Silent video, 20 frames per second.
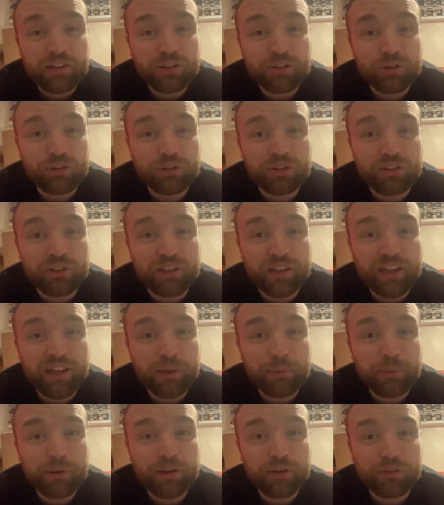Good to see
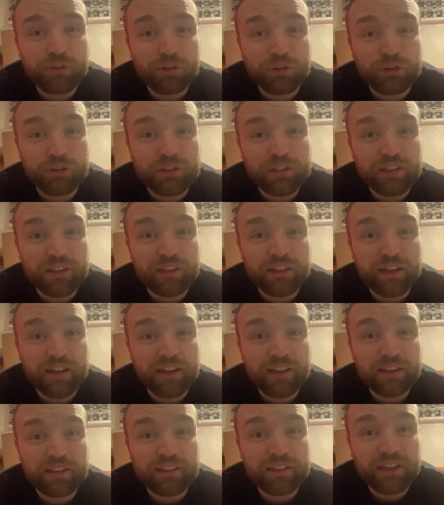her back. Of course, she
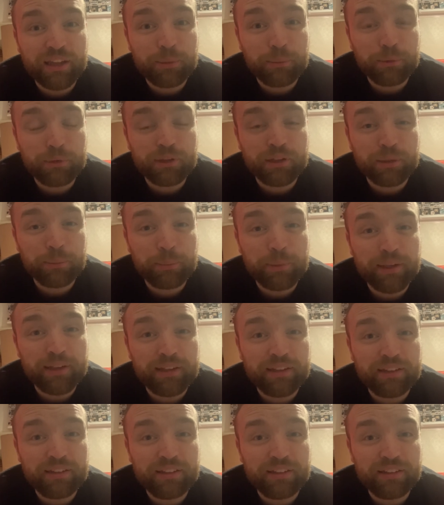debuted in the
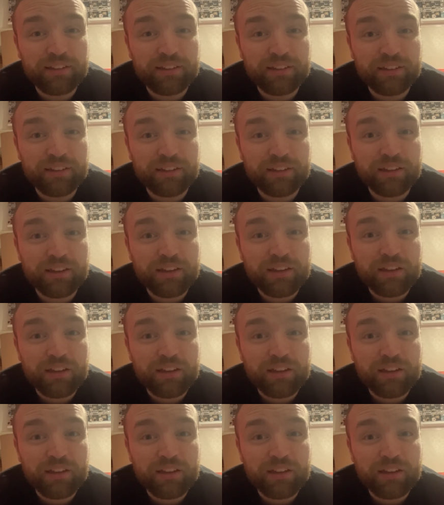BTCC